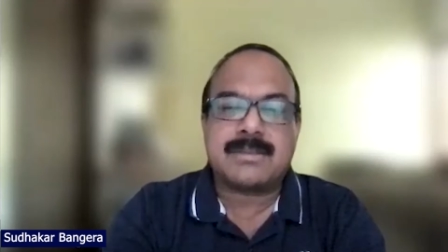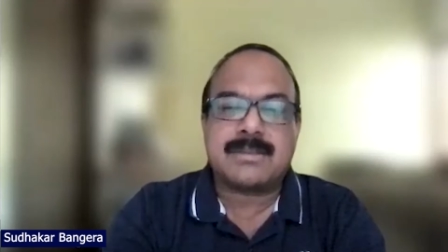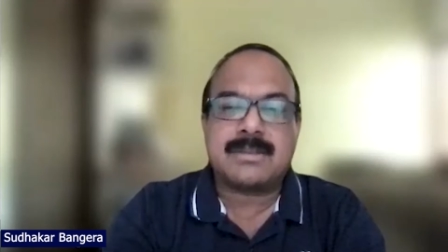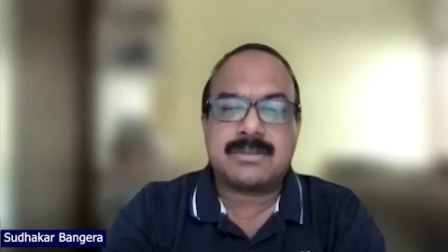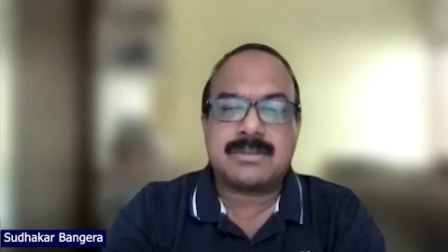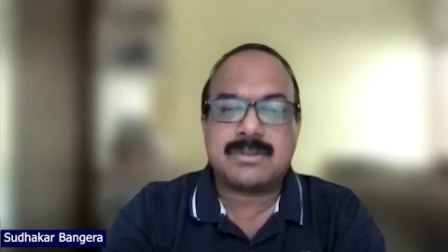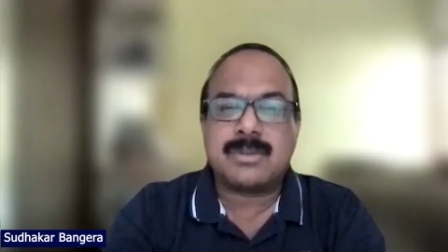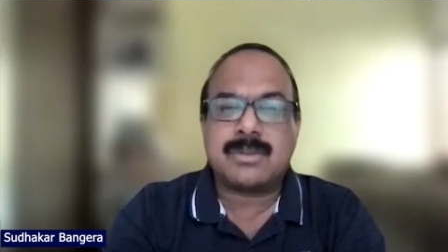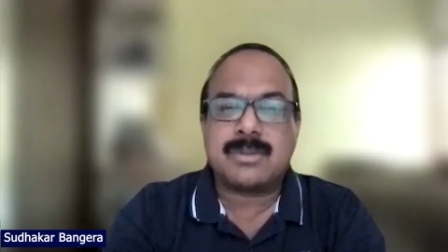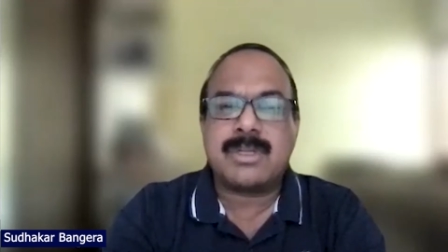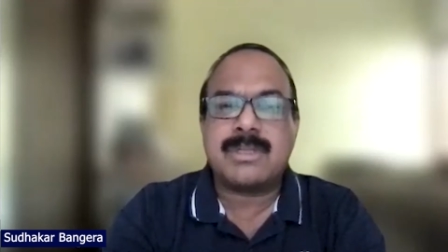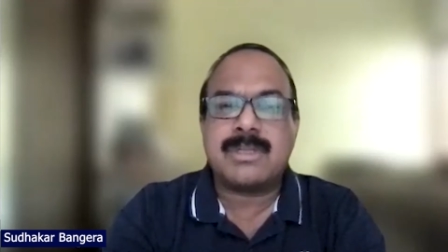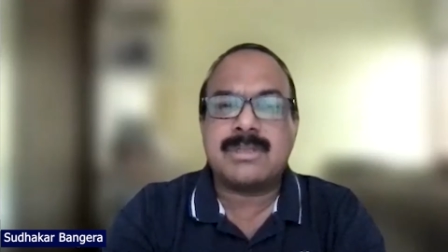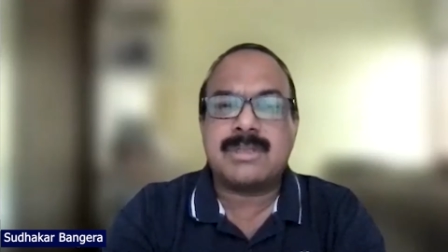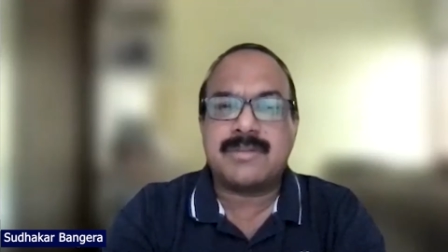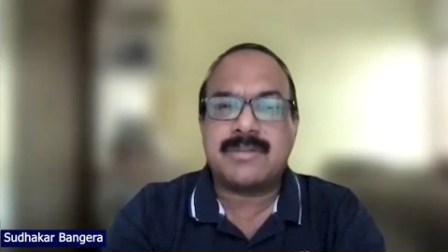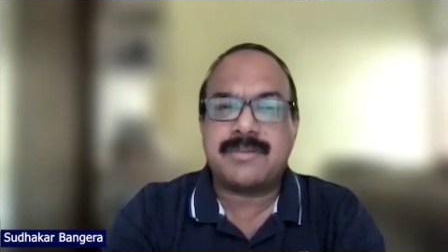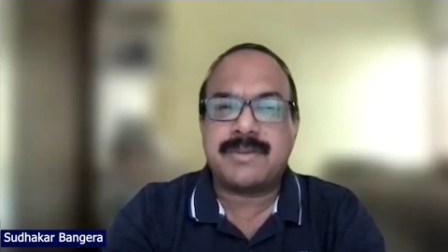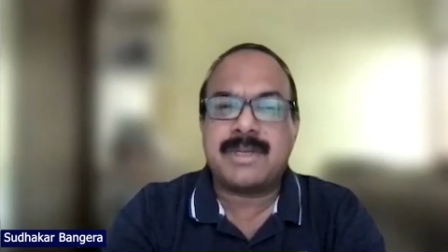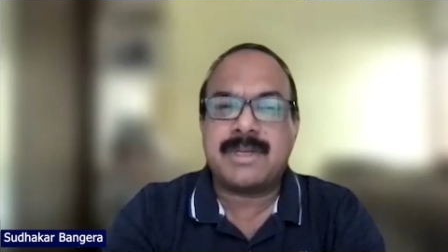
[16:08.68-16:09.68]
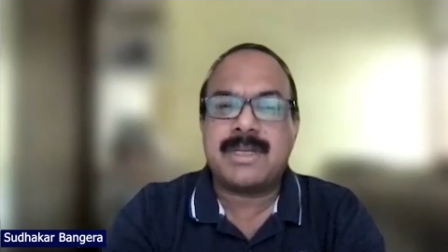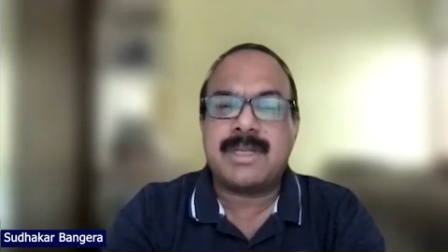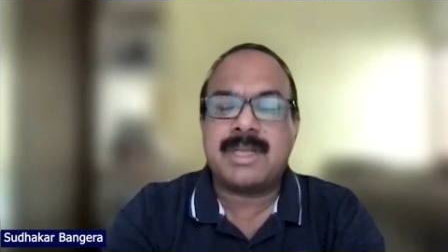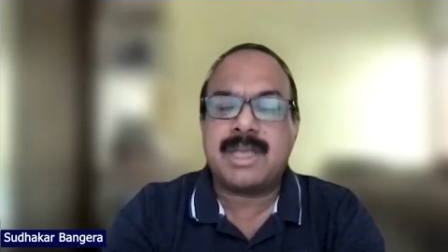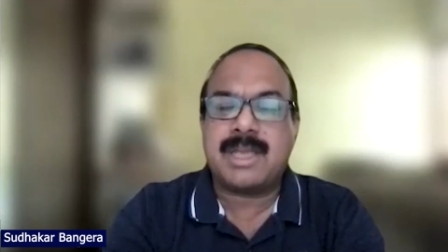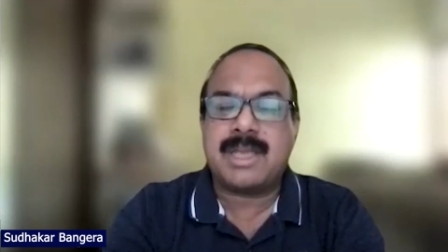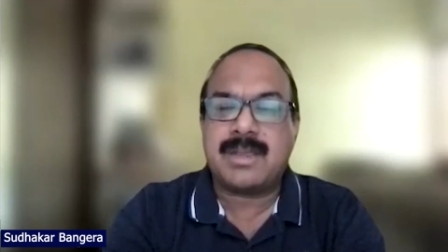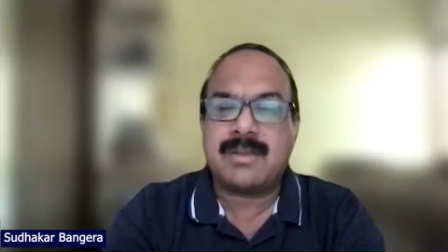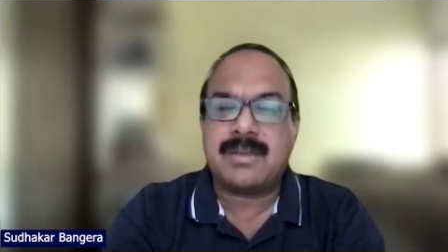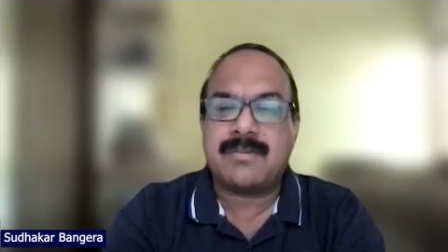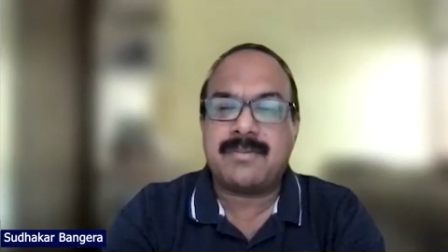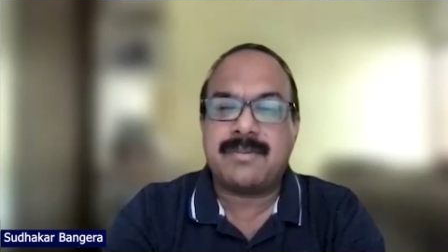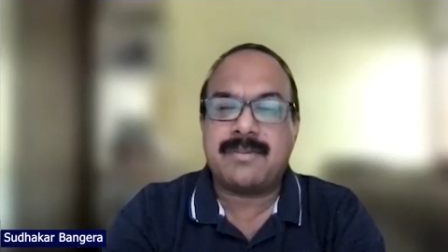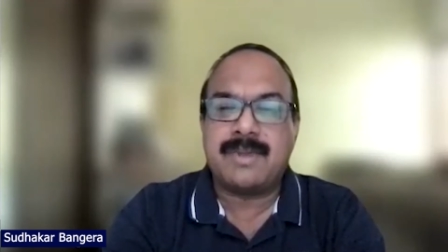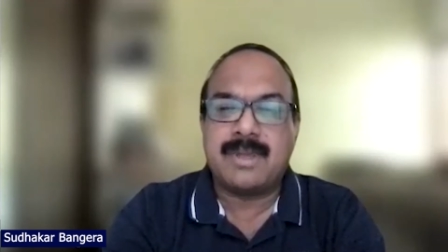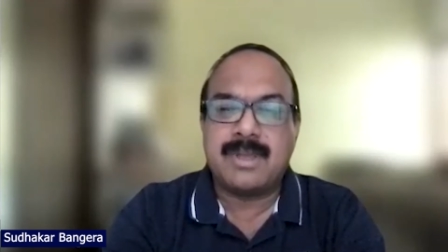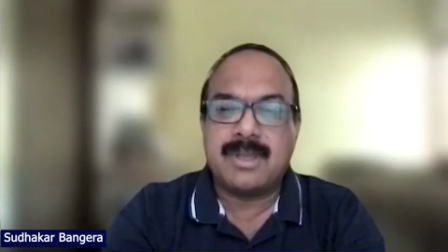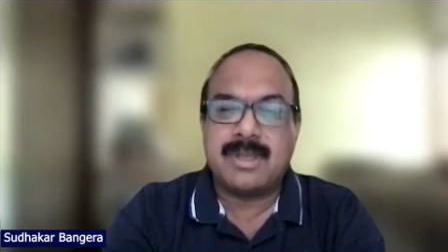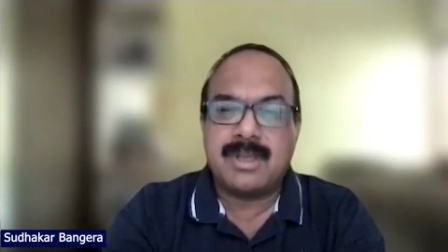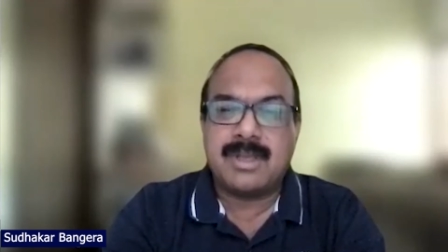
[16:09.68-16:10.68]
so students definitely have
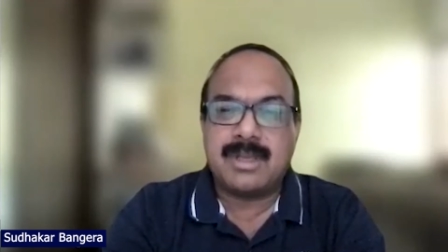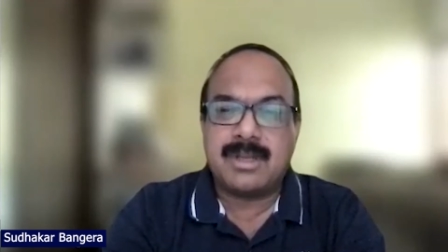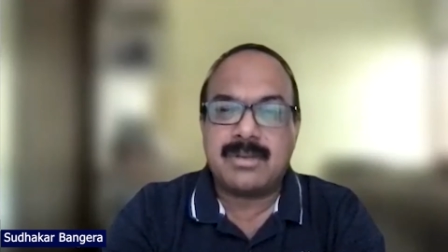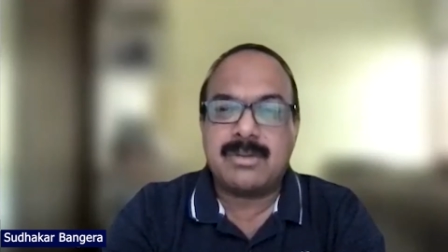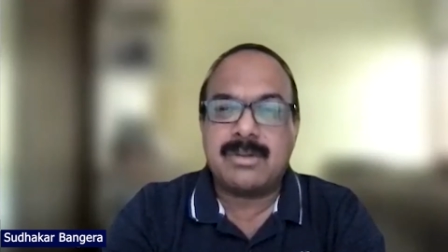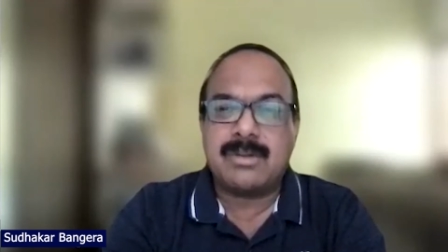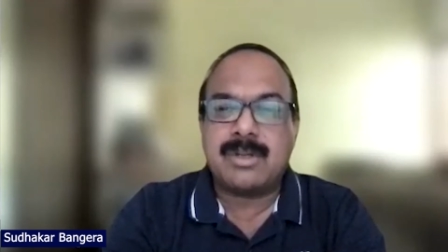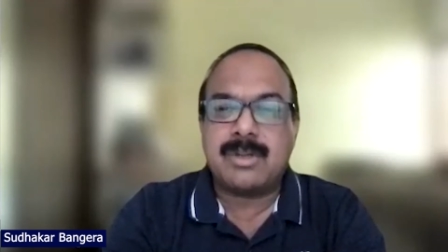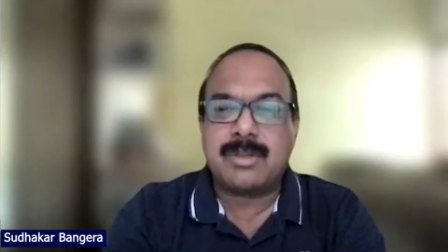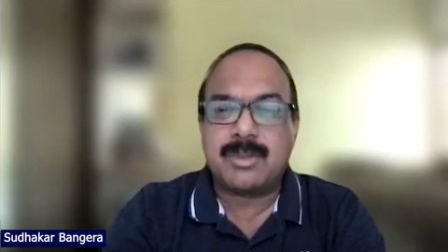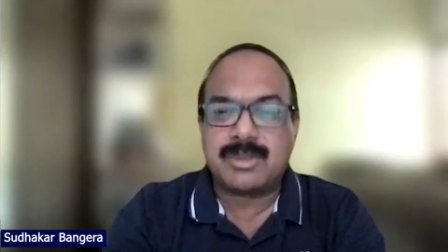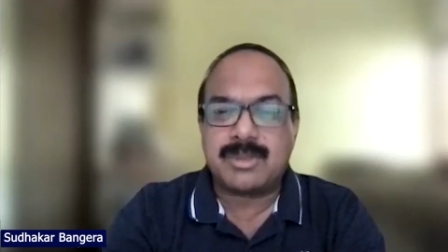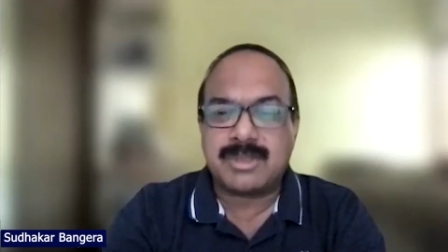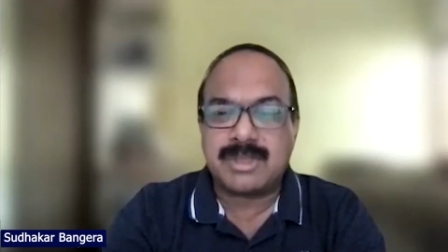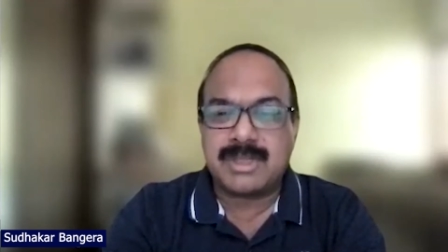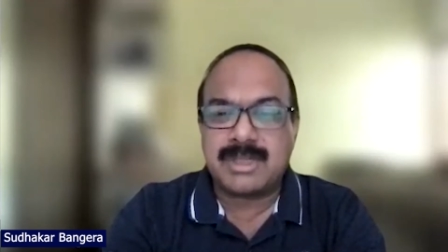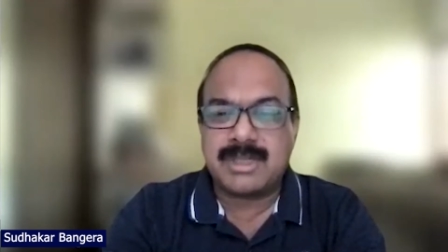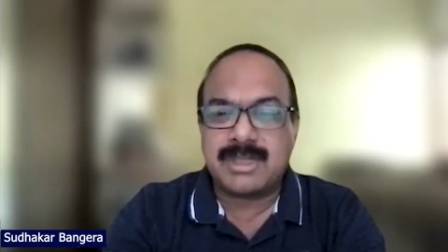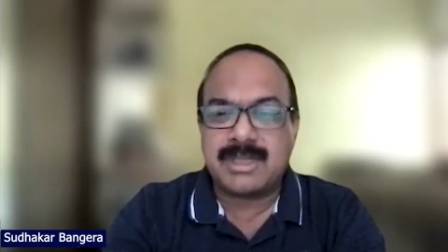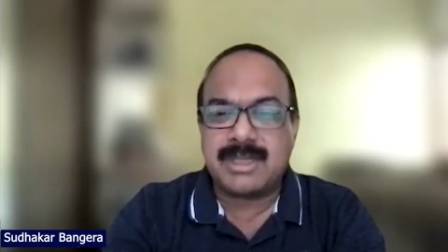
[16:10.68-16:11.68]
a good opportunity,